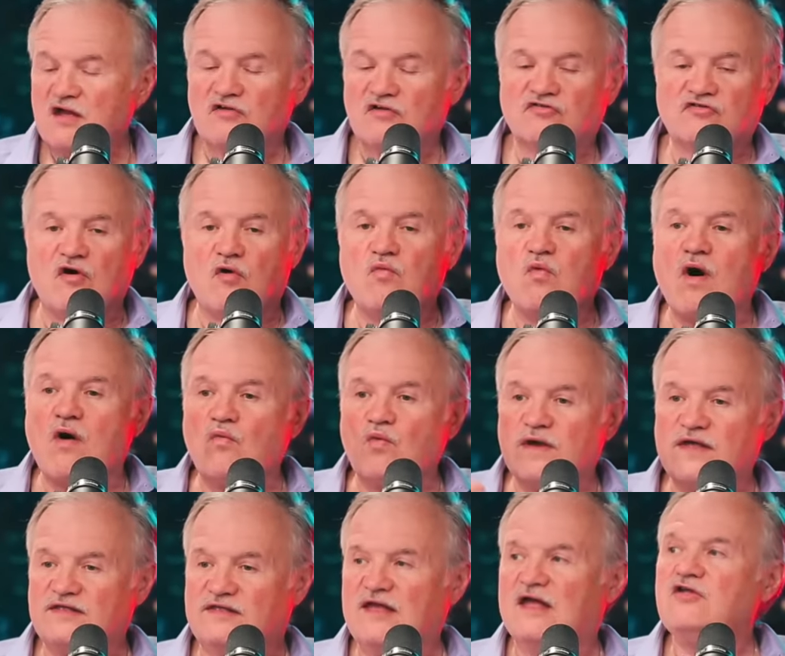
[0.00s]
So what
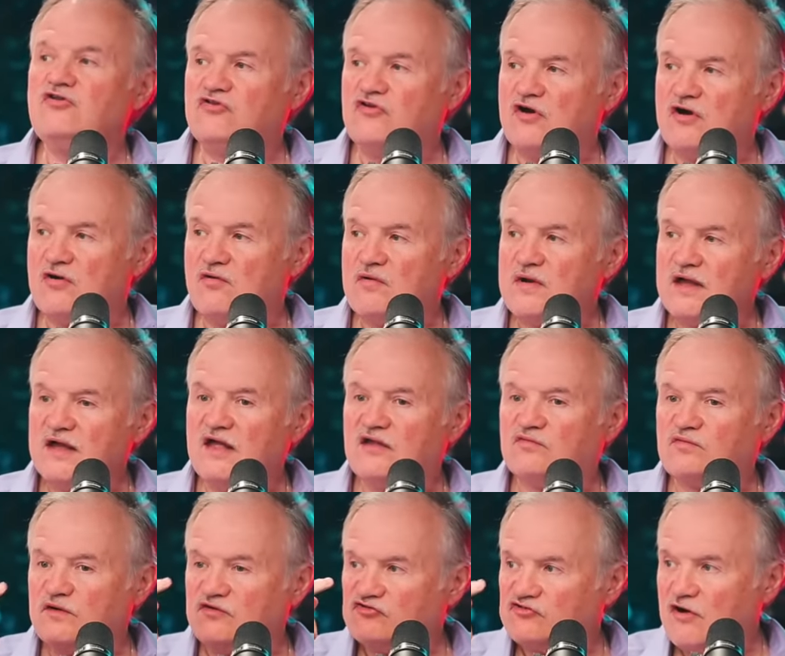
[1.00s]
we did do
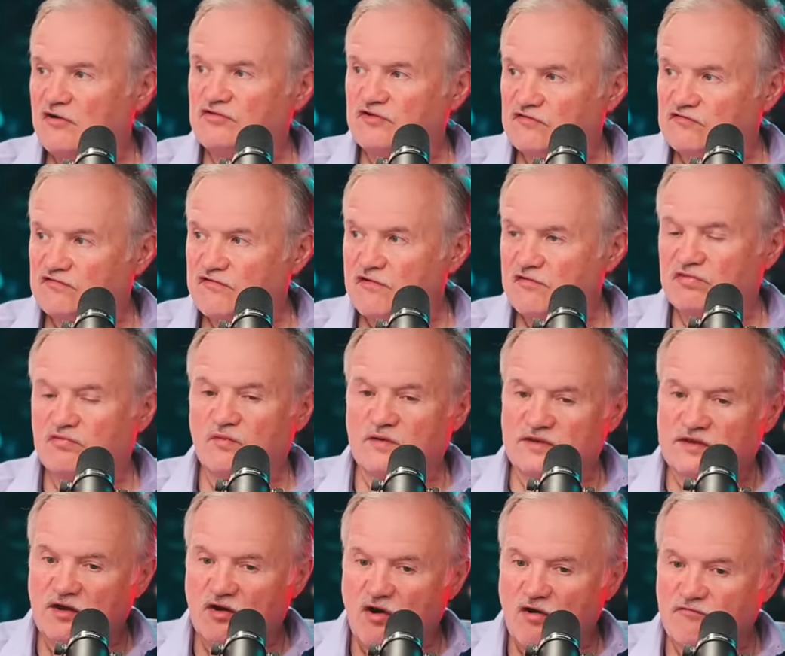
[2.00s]
is we showed the truth.
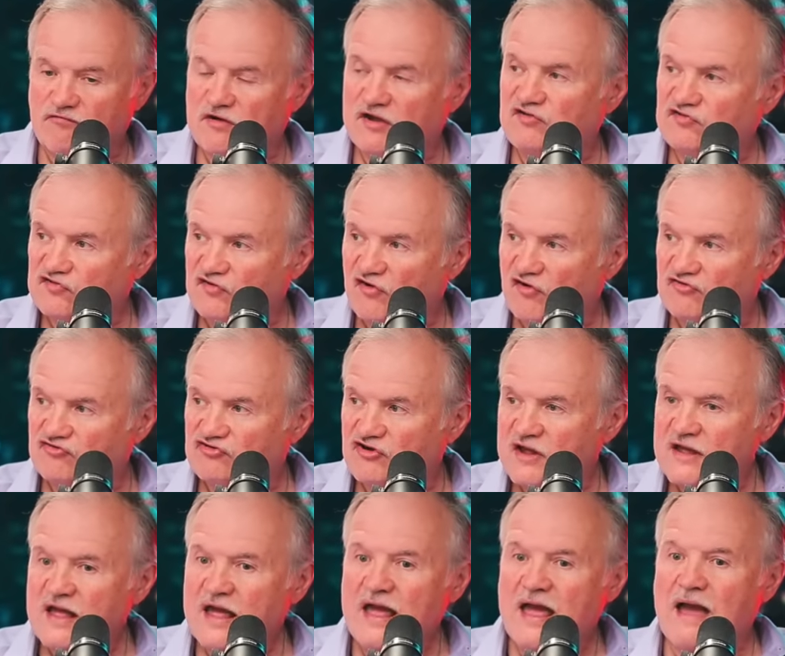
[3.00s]
We did our research,
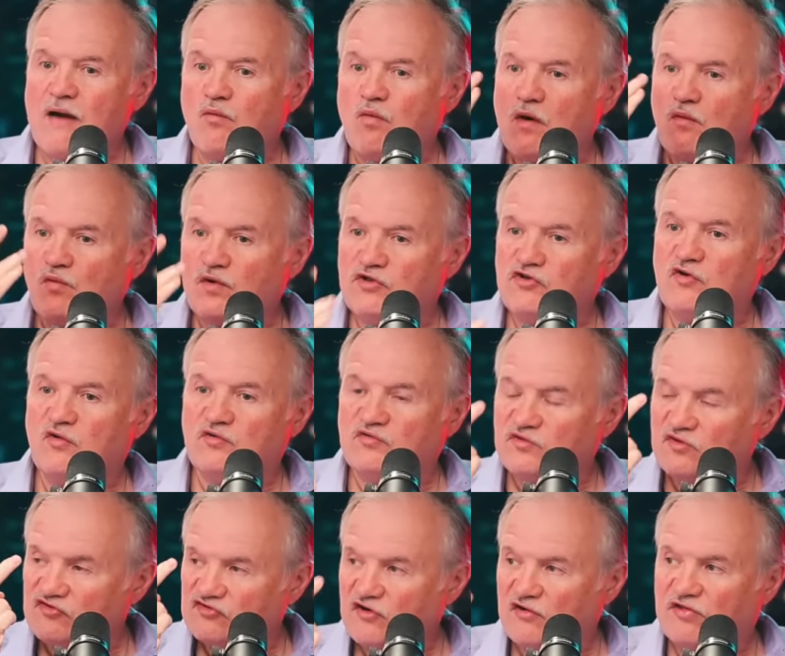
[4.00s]
and what we do
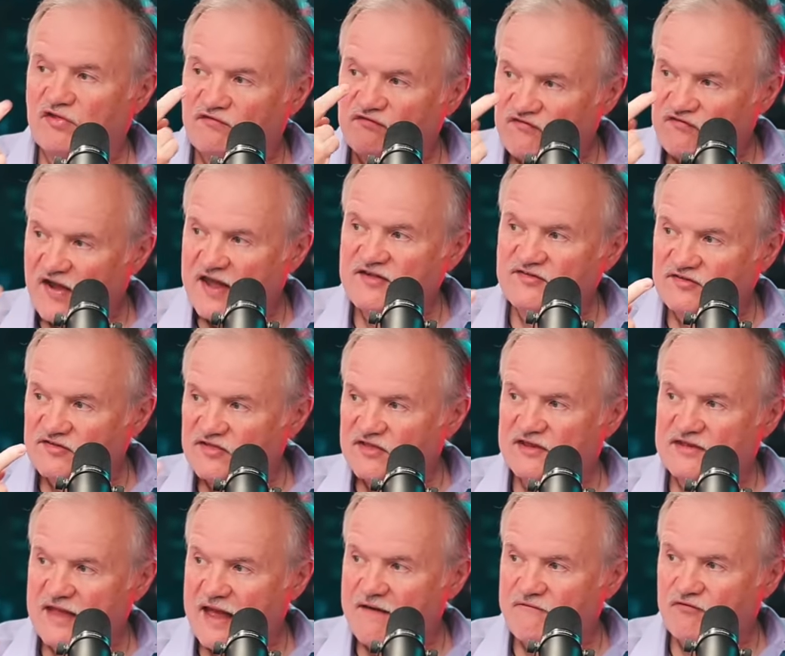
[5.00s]
is we show the face of
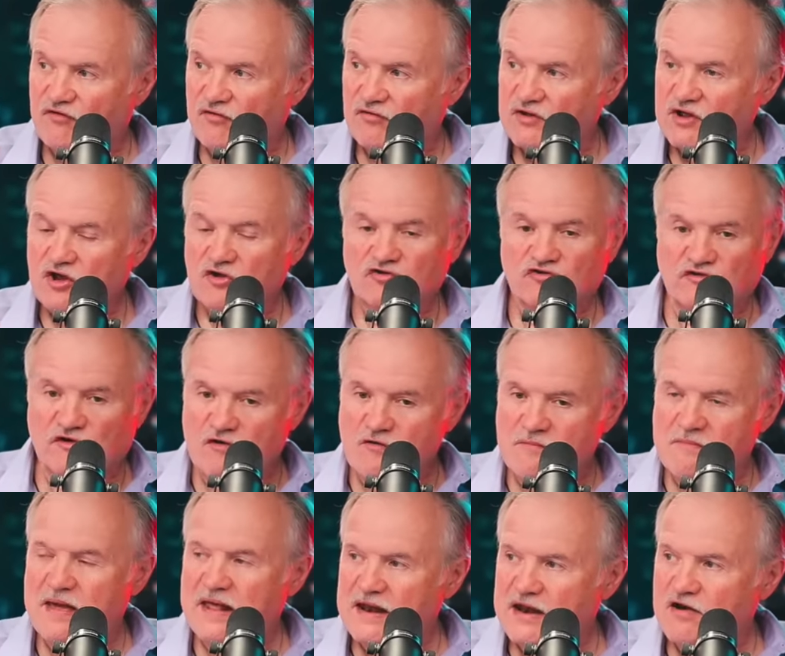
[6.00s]
the devil.
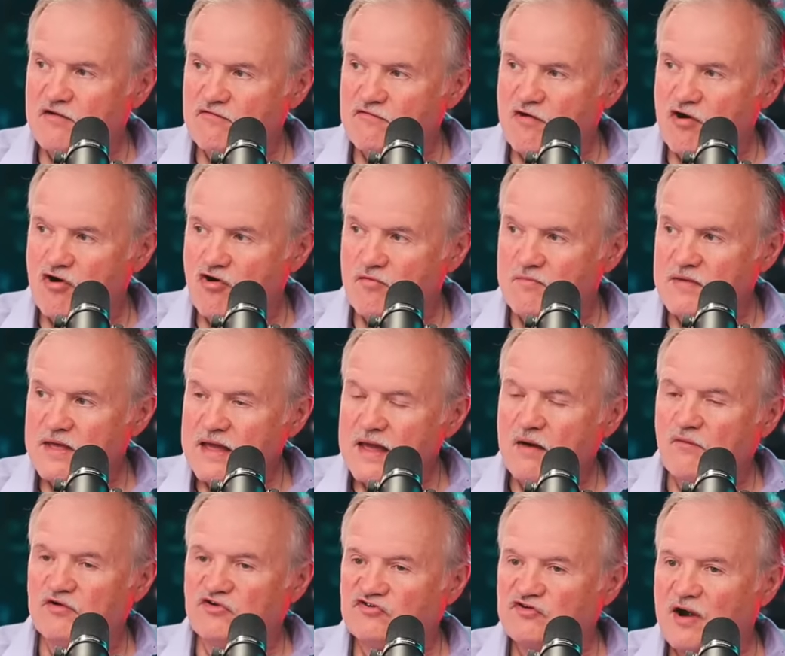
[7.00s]
Two men in a room,
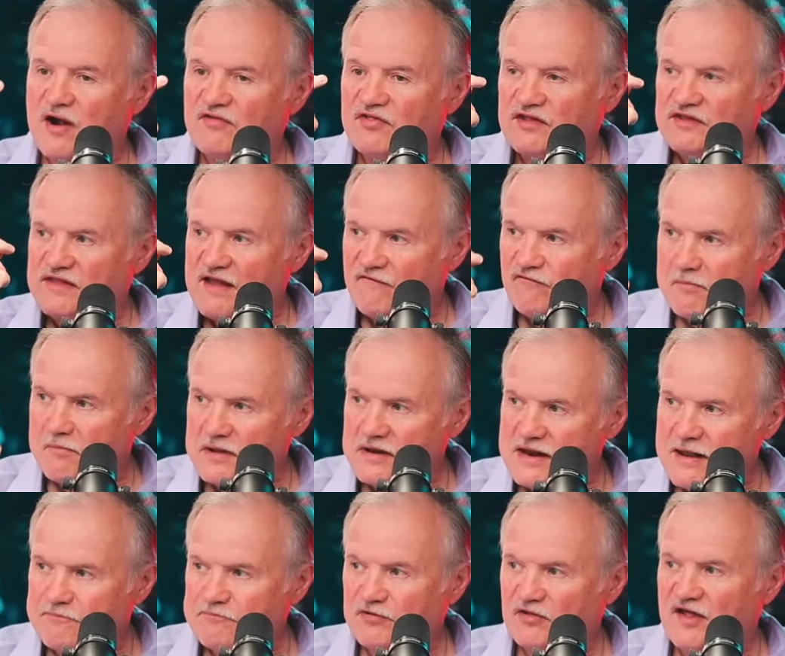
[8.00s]
and we show how the devil
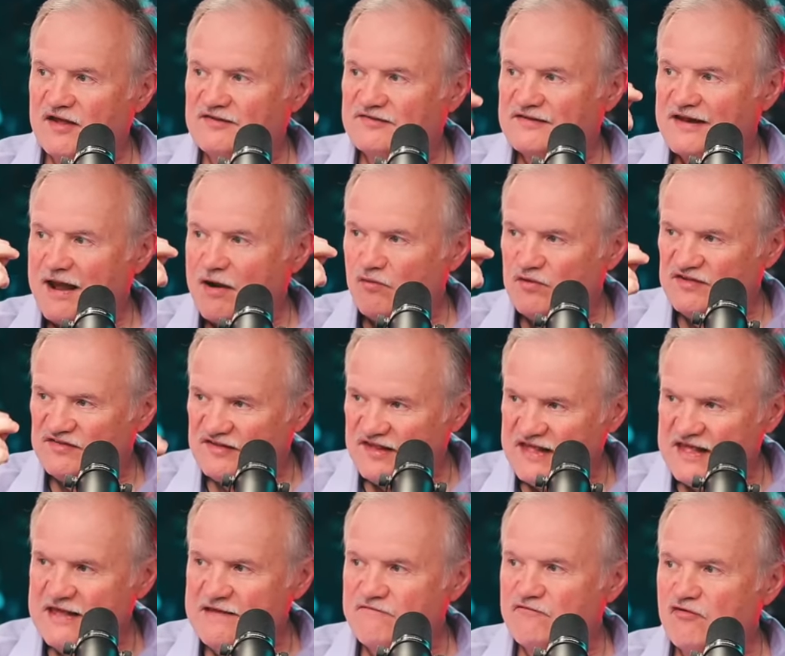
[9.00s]
manipulates and how he's
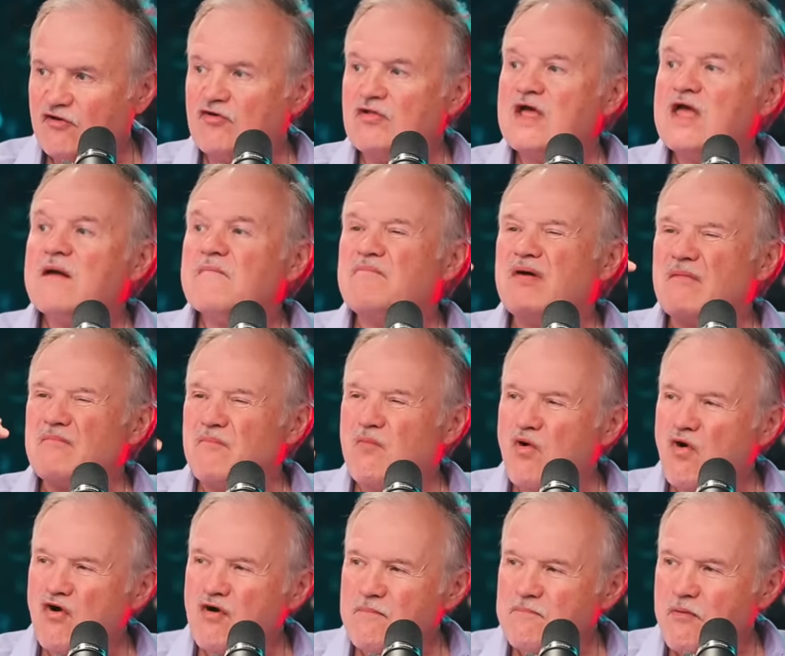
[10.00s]
evil. But
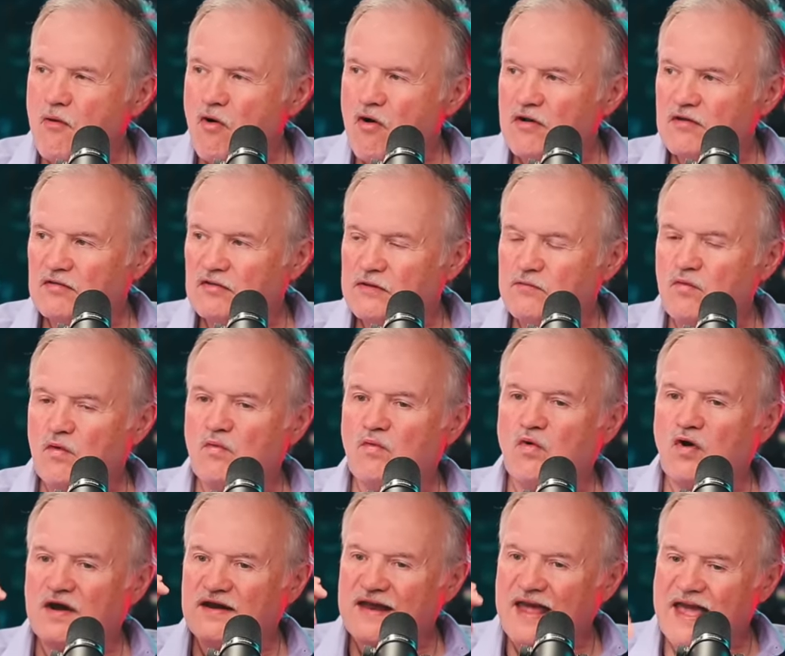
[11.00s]
more importantly, we
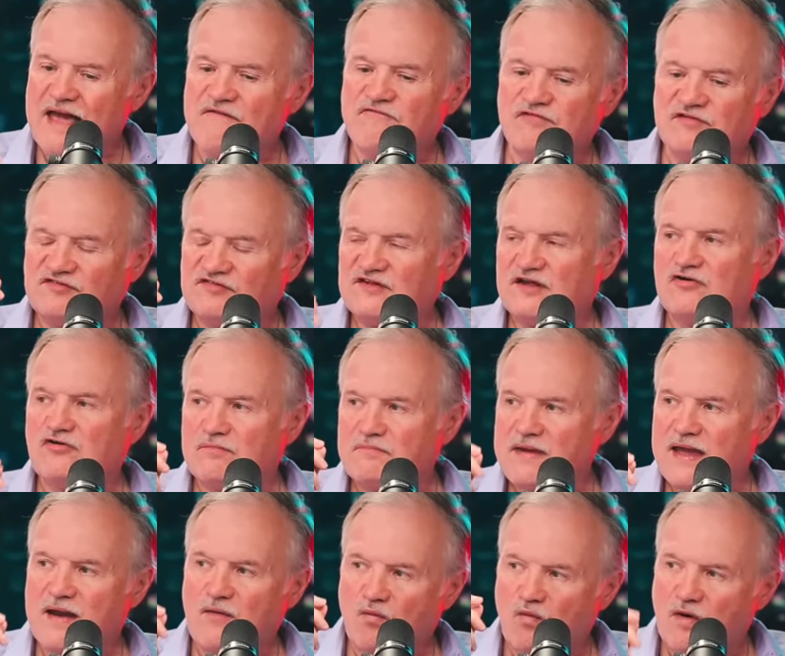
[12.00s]
wanted every single
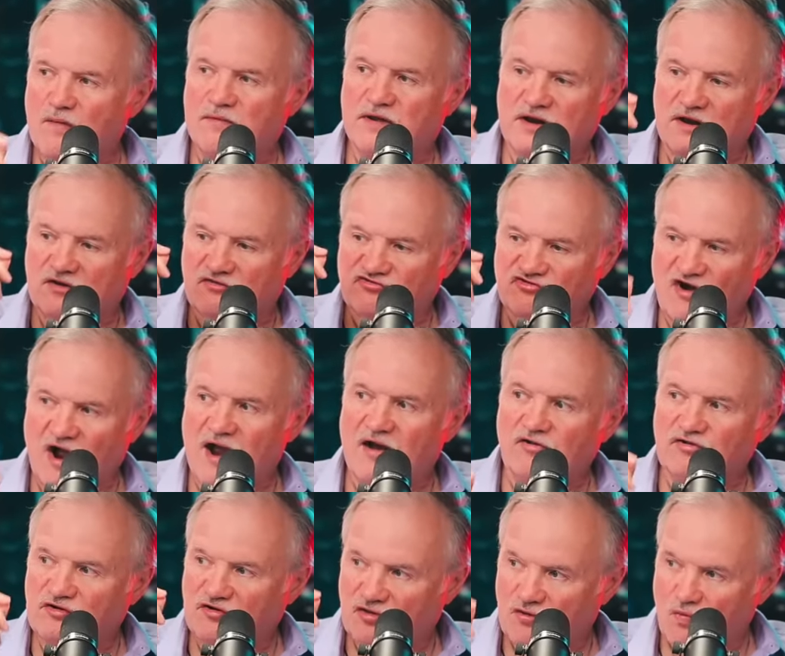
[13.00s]
man, woman, and
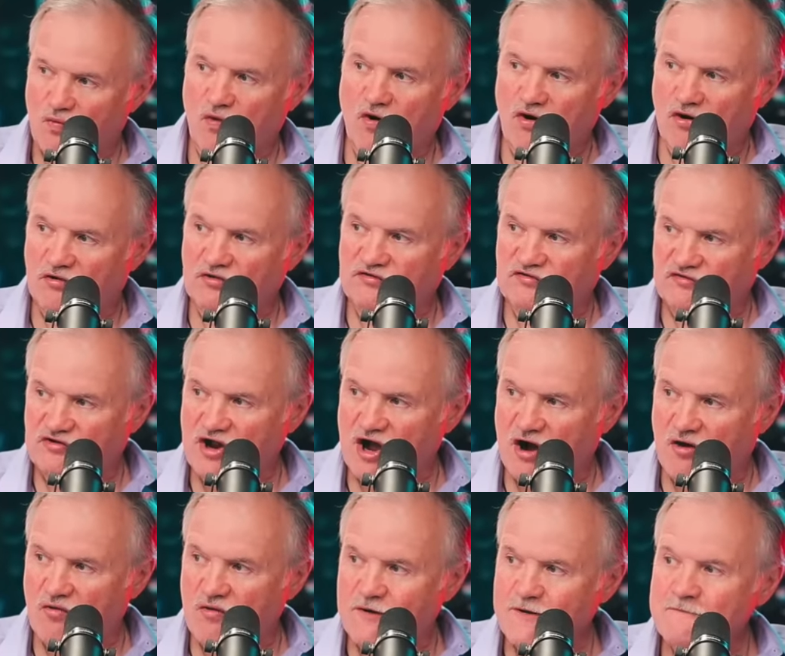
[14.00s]
child in the world to
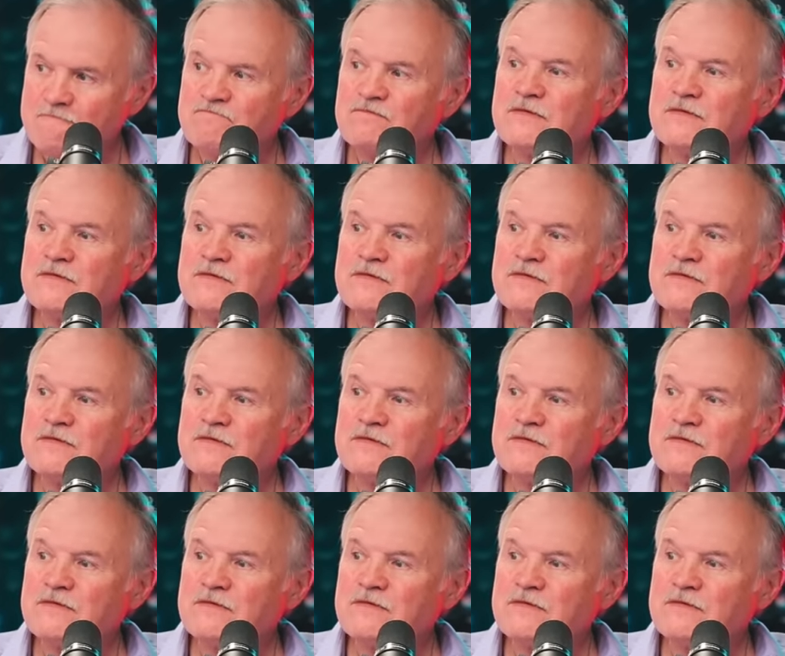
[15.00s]
know